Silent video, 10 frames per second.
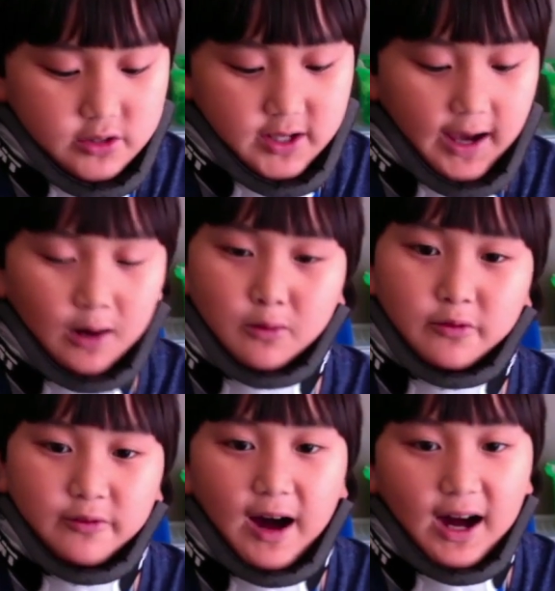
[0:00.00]
out
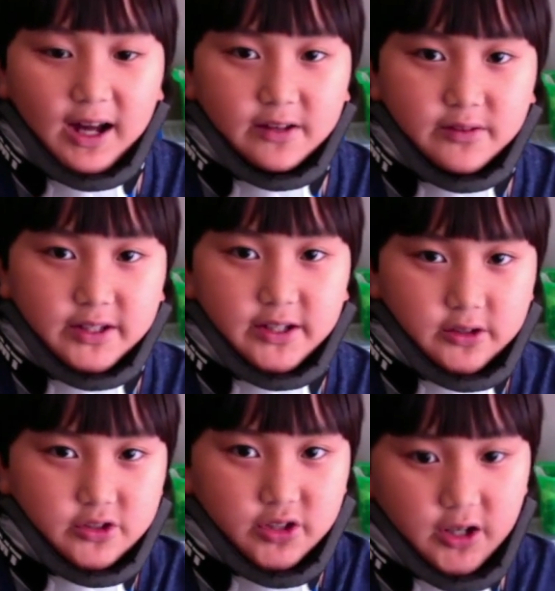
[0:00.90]
5
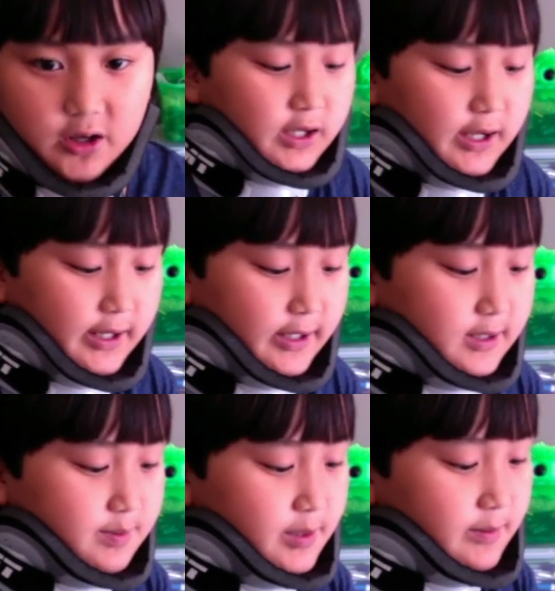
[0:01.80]
years ago, and
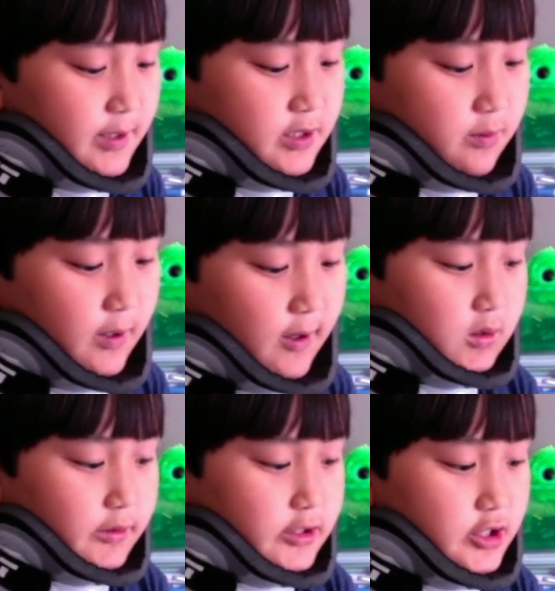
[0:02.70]
it's pretty much
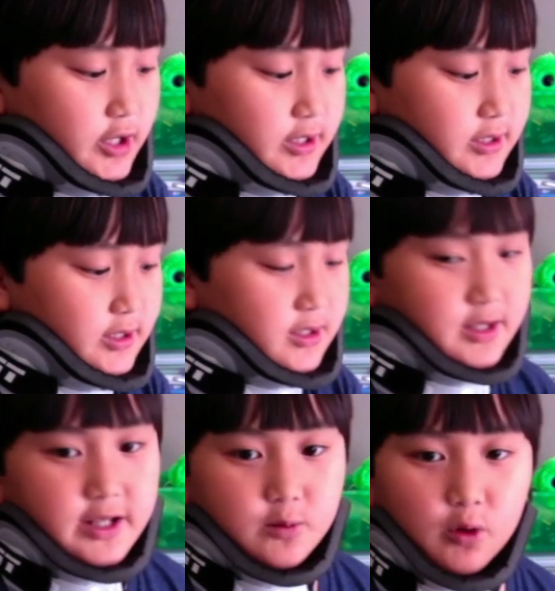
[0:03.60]
where the Justice
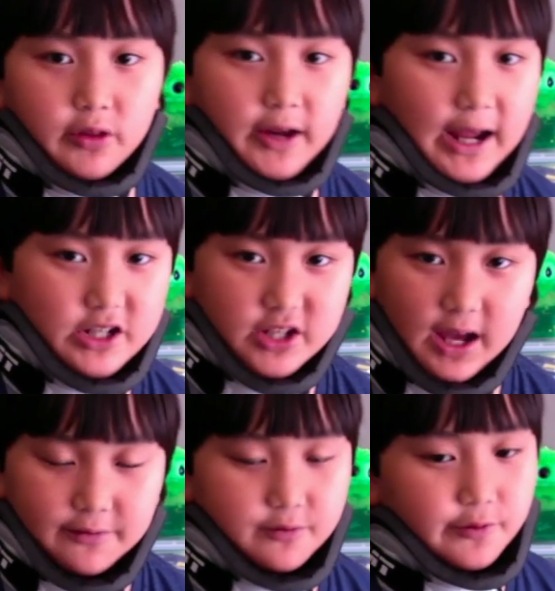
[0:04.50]
League, well, they actually
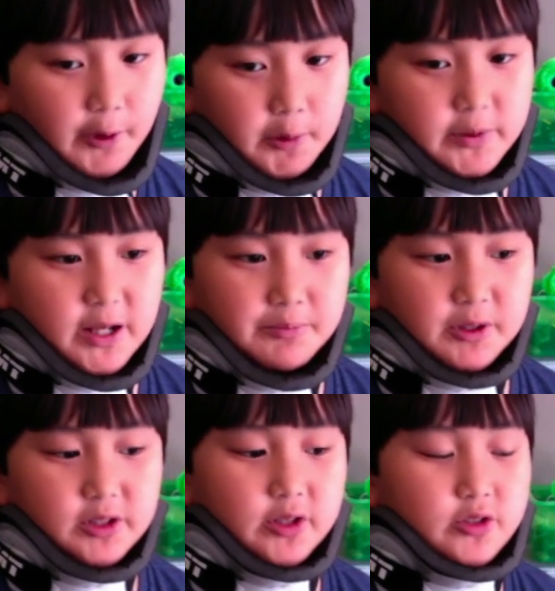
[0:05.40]
haven't formed yet,
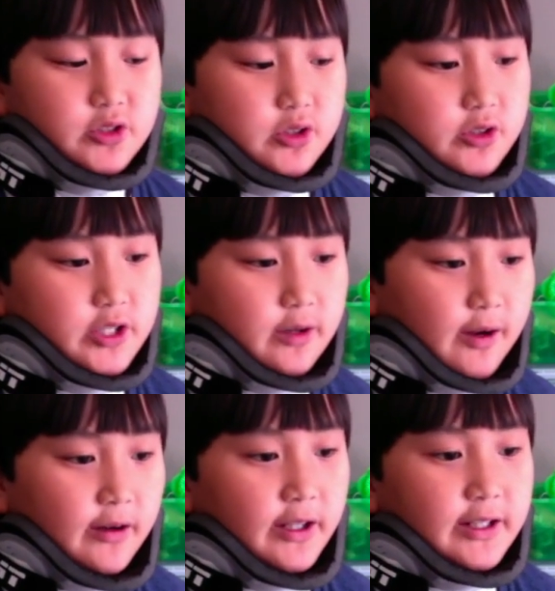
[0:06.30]
but they're searching
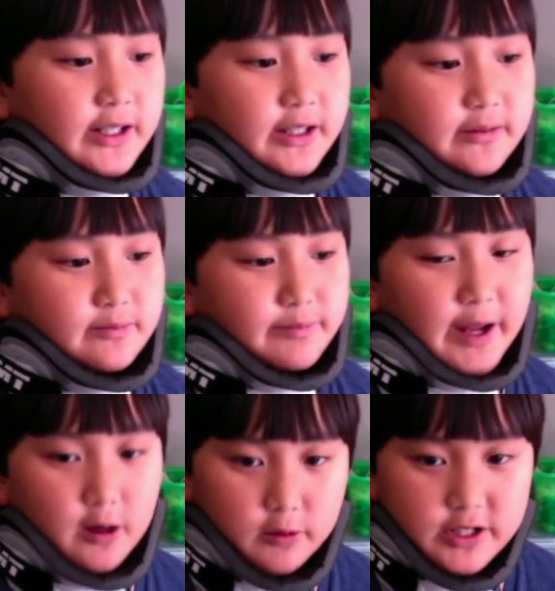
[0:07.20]
around, and
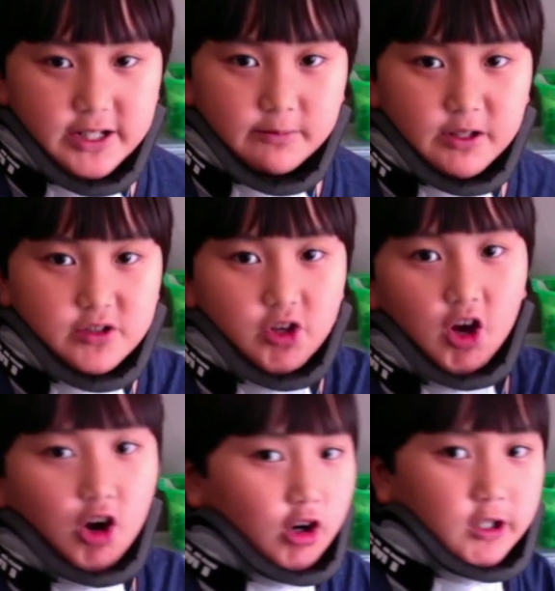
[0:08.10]

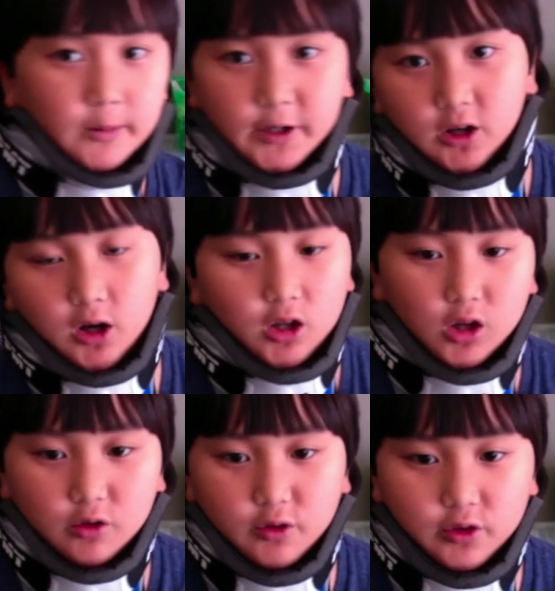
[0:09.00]
parademons are coming all
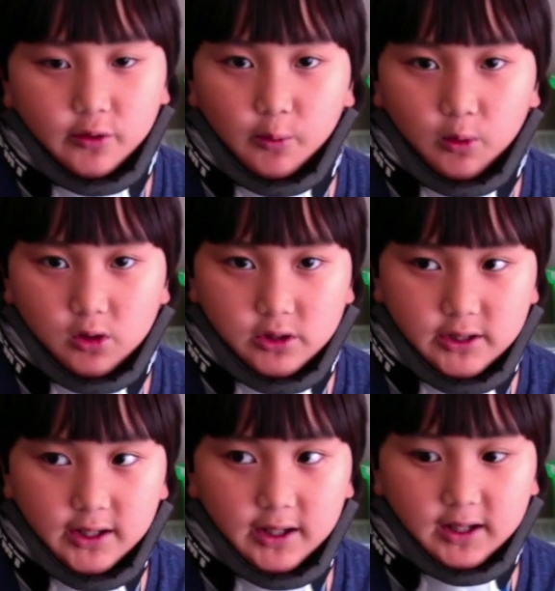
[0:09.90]
over the
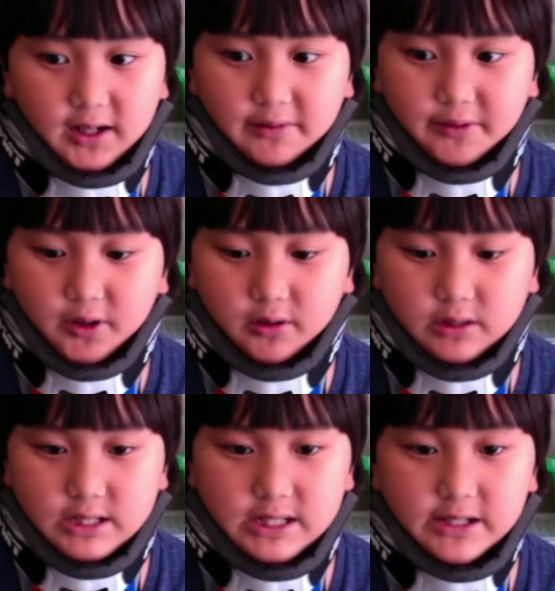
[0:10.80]
world, and they're
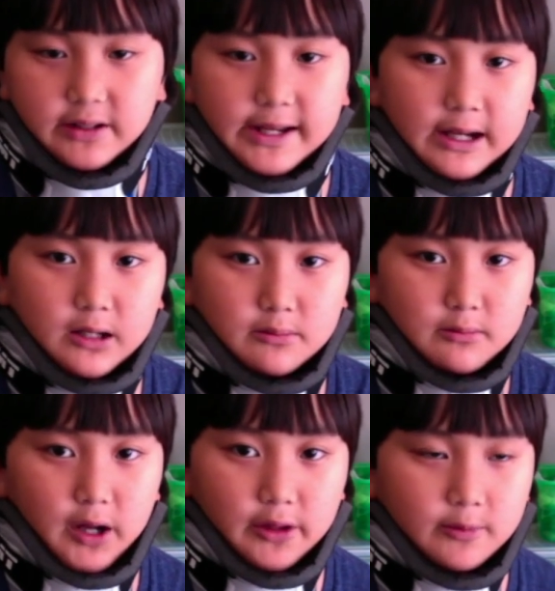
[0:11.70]
stealing
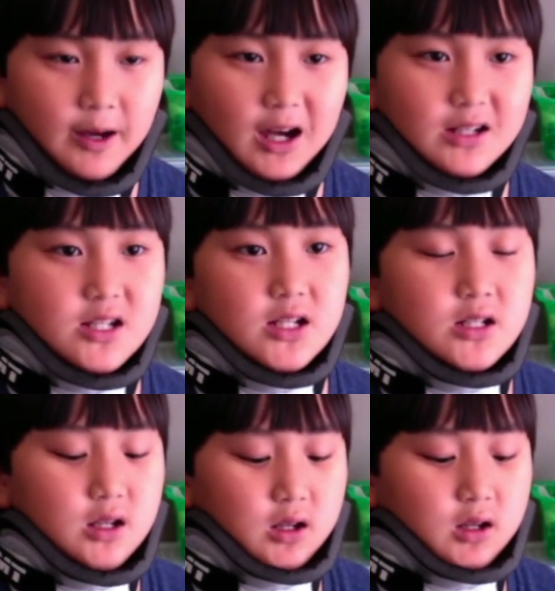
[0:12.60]
mother
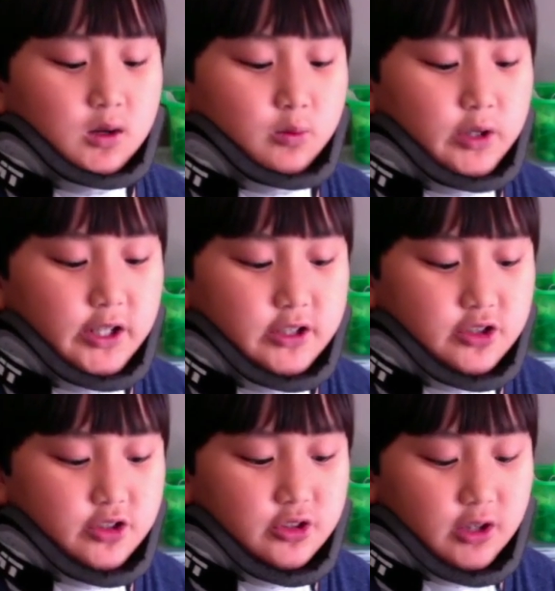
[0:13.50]
boxes,
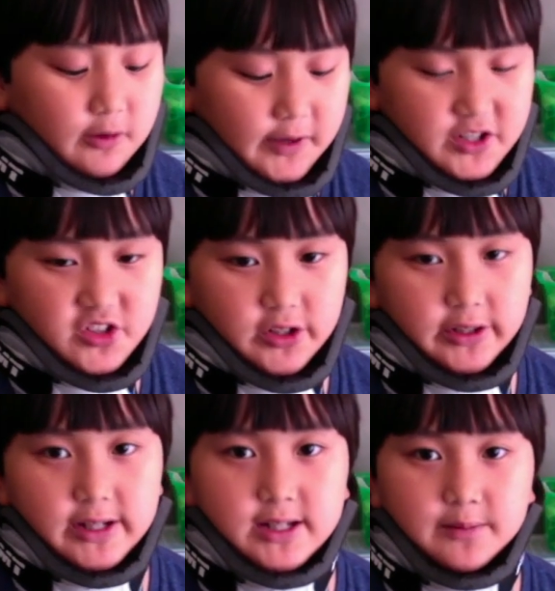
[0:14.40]
which eventually
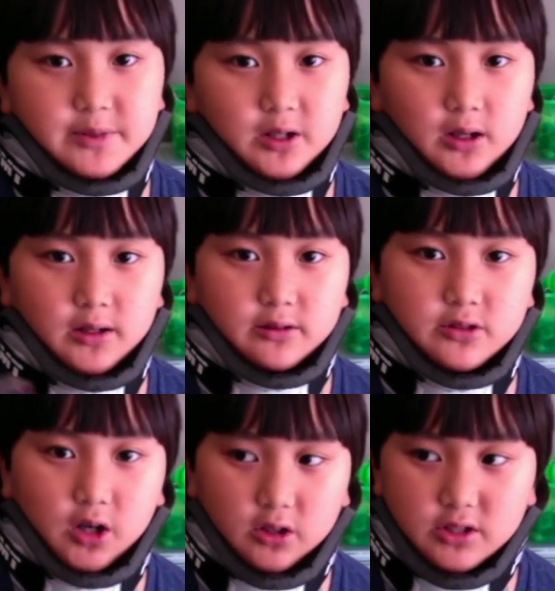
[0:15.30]
leads up to
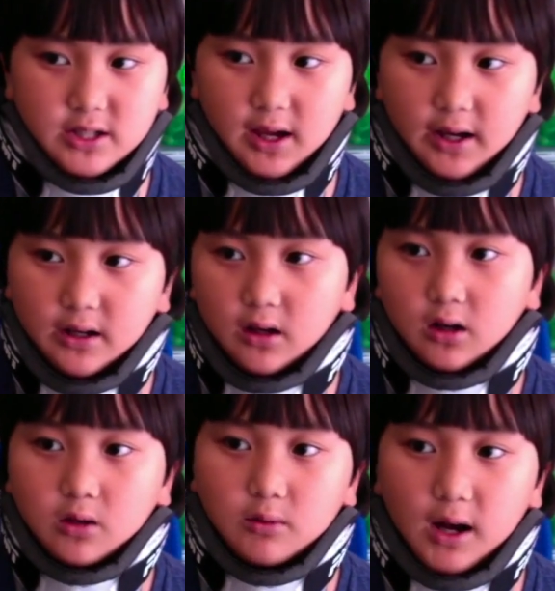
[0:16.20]

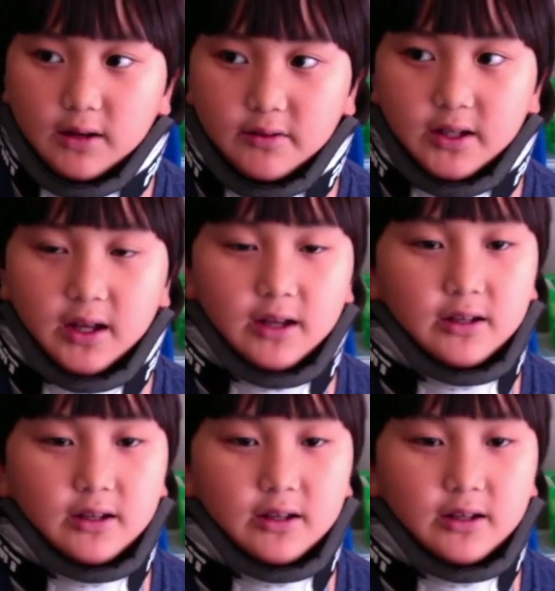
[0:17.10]
Darkseid arriving.